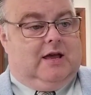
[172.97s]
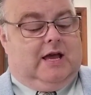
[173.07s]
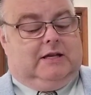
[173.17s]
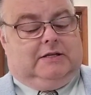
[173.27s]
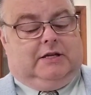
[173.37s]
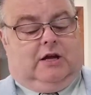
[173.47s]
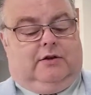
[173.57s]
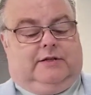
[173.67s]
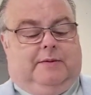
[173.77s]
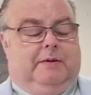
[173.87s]
And
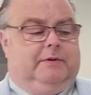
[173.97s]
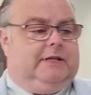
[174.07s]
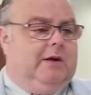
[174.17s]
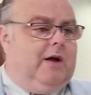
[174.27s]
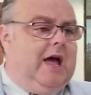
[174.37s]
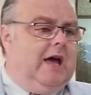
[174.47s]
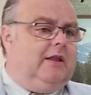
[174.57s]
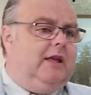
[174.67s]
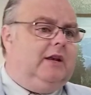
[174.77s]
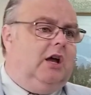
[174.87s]
so some people say, well, how
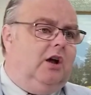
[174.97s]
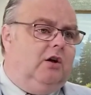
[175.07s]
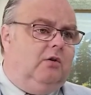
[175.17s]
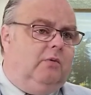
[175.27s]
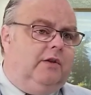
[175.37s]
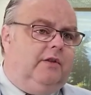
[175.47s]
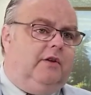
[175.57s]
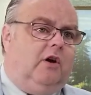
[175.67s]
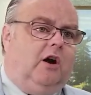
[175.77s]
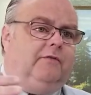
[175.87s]
do they know whether
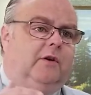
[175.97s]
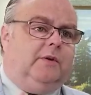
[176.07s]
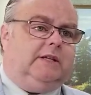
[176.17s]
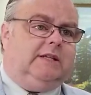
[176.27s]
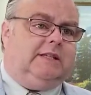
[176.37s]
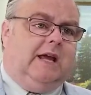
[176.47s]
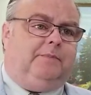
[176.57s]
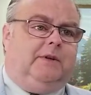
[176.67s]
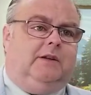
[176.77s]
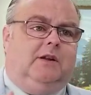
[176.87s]
their offering was
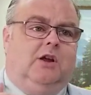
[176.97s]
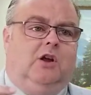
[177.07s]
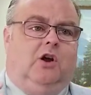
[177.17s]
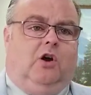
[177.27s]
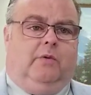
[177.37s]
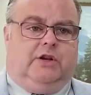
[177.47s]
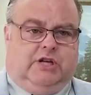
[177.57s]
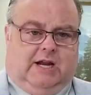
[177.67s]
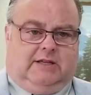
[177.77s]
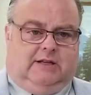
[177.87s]
accepted or
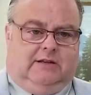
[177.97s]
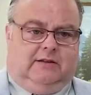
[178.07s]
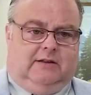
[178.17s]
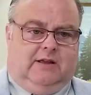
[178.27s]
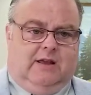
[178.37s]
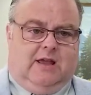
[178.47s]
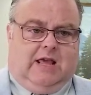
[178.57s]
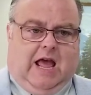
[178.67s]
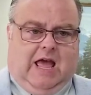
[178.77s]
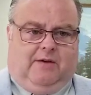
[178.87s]
rejected?
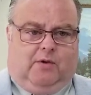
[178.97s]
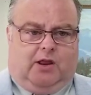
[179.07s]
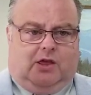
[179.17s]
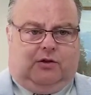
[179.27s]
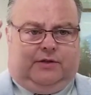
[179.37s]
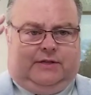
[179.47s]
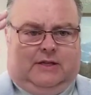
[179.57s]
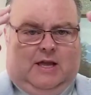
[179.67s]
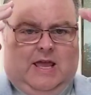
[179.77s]
And I have one of those uh,